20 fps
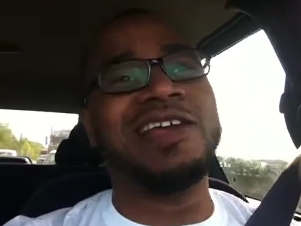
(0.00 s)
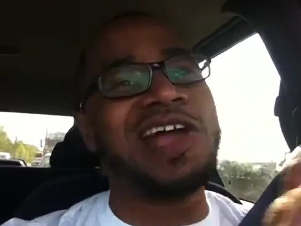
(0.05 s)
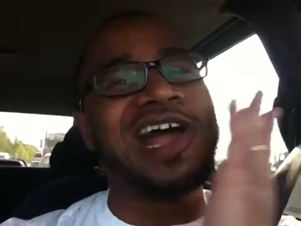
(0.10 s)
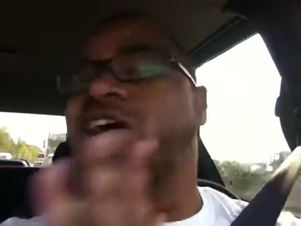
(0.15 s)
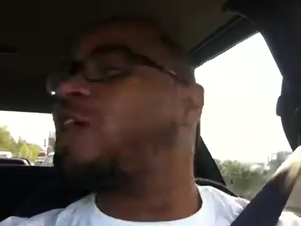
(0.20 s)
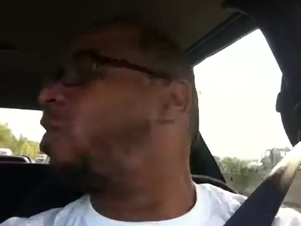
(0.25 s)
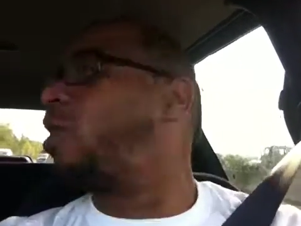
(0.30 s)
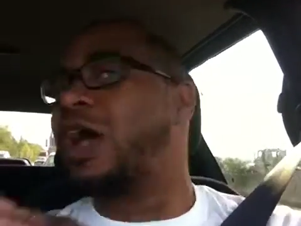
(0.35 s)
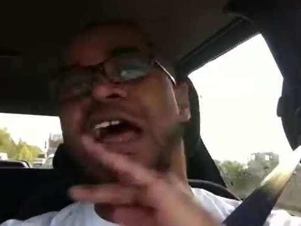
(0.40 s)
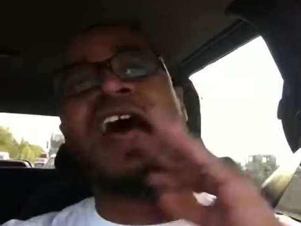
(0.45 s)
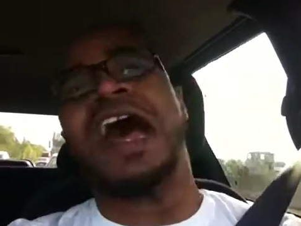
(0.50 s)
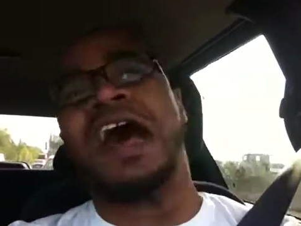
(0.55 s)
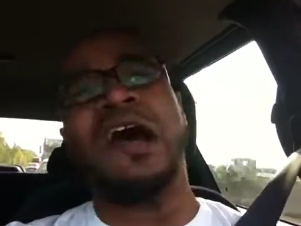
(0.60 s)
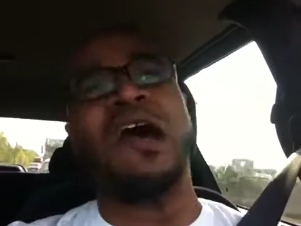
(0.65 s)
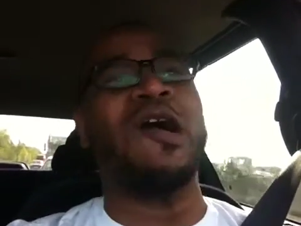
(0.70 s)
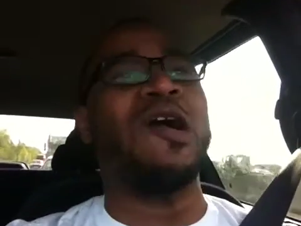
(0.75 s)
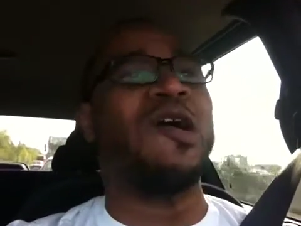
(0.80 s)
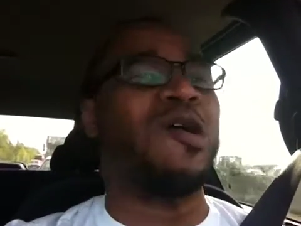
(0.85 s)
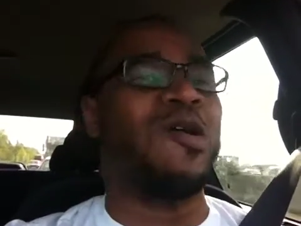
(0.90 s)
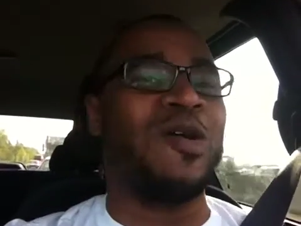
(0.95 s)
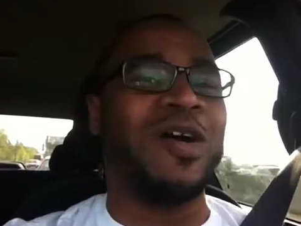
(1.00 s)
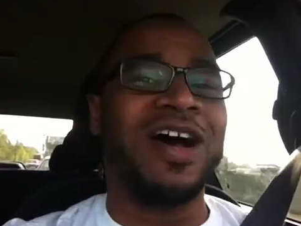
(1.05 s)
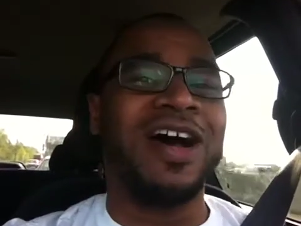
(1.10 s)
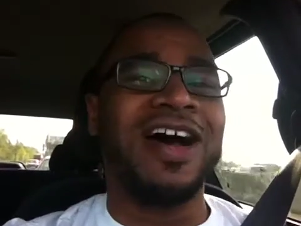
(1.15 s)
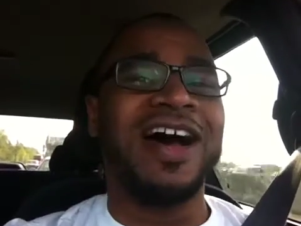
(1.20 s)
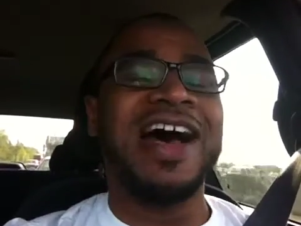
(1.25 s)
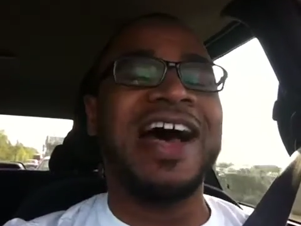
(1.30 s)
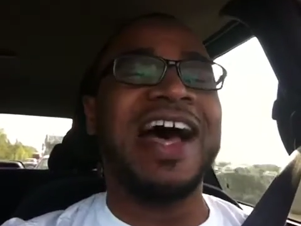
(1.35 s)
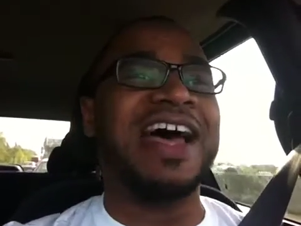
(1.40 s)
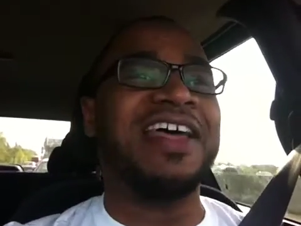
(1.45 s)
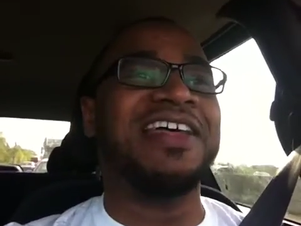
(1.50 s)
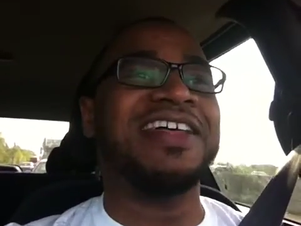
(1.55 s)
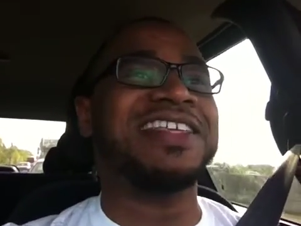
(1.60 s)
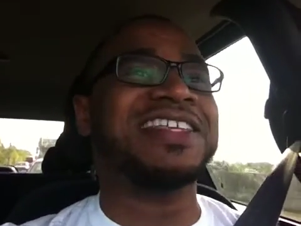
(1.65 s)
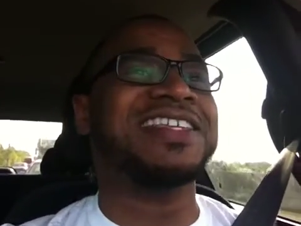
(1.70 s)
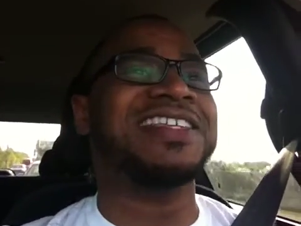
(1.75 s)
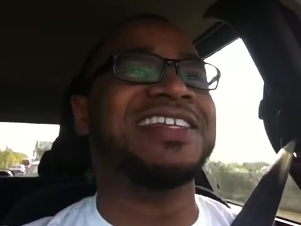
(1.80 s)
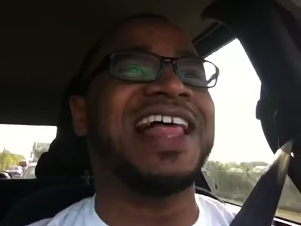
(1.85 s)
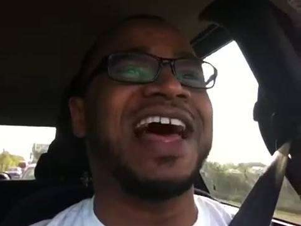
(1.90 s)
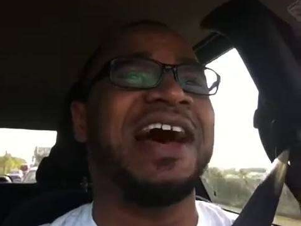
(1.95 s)
Oh, I had to
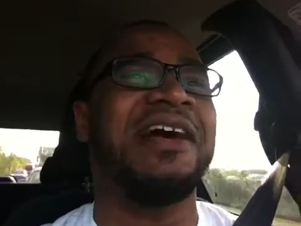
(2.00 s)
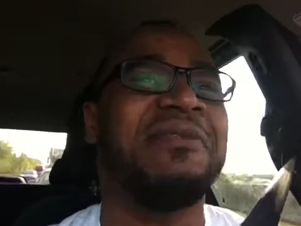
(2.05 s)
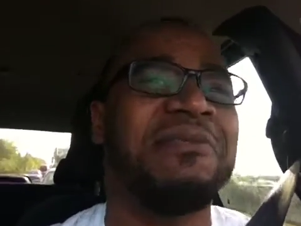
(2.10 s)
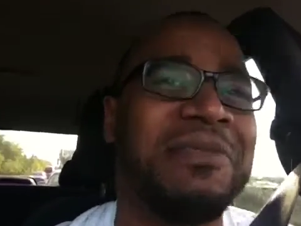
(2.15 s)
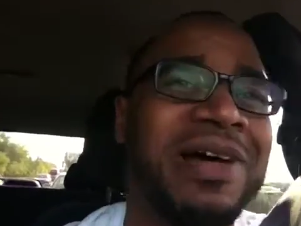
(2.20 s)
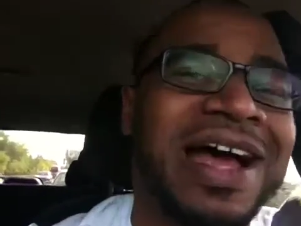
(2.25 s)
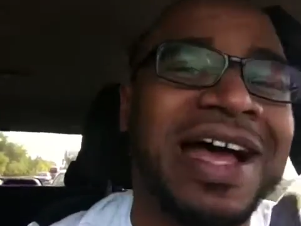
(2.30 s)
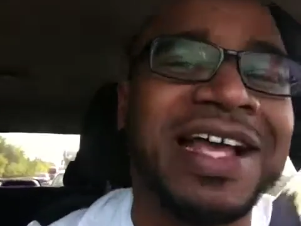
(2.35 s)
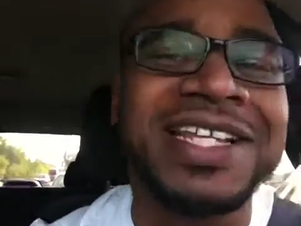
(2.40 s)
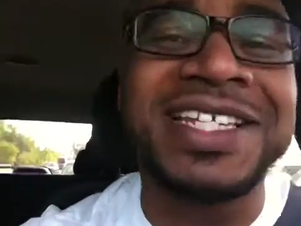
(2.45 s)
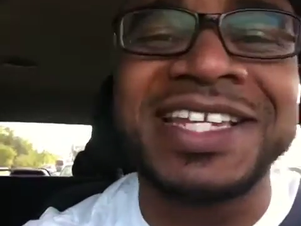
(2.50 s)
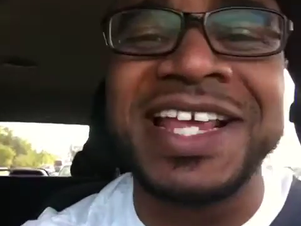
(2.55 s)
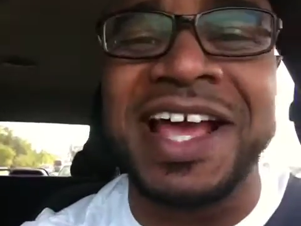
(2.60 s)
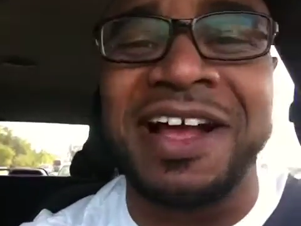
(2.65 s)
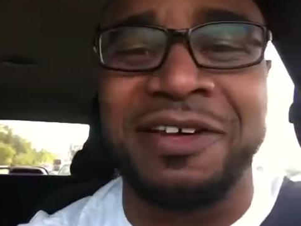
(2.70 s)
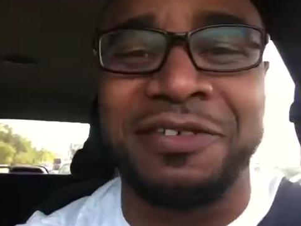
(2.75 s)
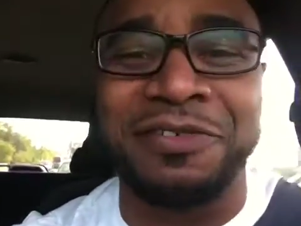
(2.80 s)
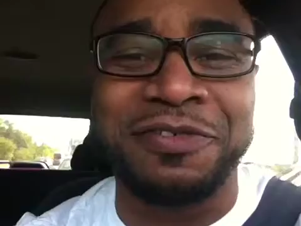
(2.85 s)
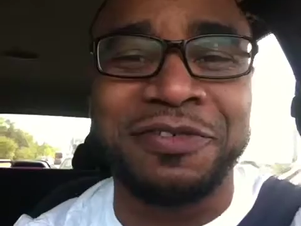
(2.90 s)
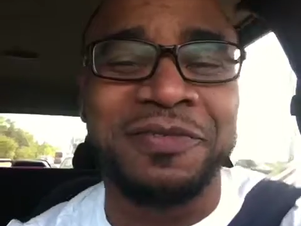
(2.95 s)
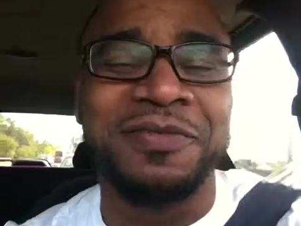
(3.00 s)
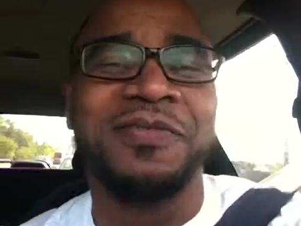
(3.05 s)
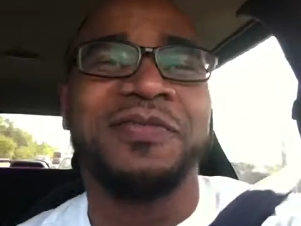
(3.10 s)
slap myself.